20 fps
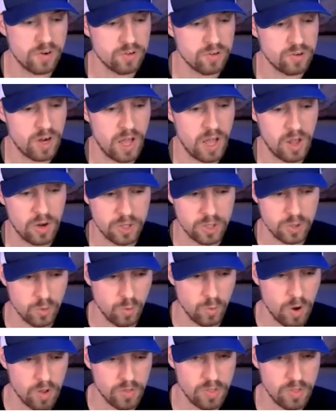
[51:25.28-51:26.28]
functionality you
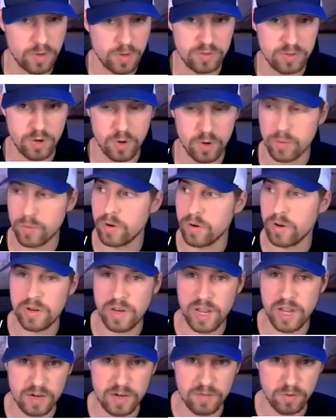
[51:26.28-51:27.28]
want that we don't
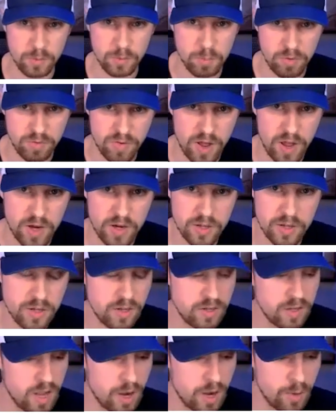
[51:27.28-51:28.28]
natively provide.
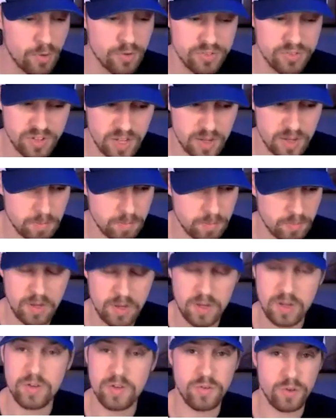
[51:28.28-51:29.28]
I will say
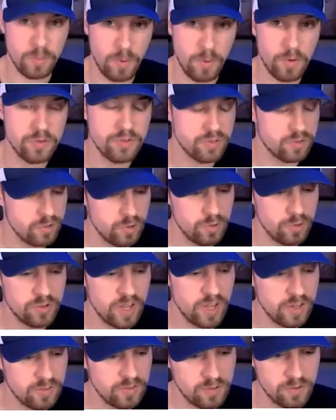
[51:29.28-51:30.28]
for the most use
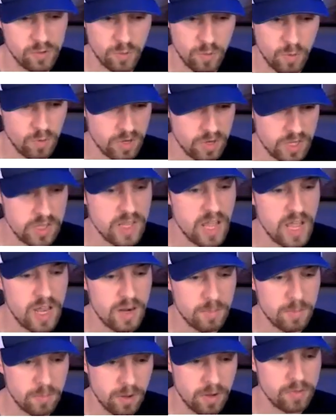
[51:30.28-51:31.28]
cases, you won't need
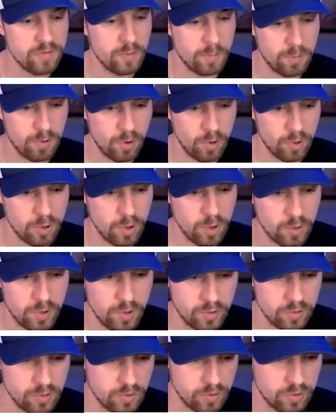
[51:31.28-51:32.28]
that, but for pro code
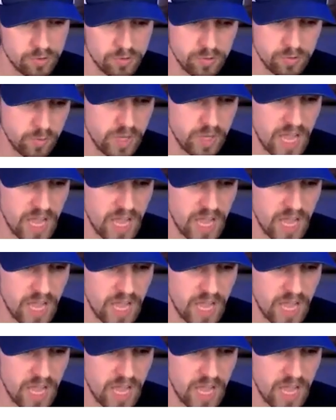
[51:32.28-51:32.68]
users,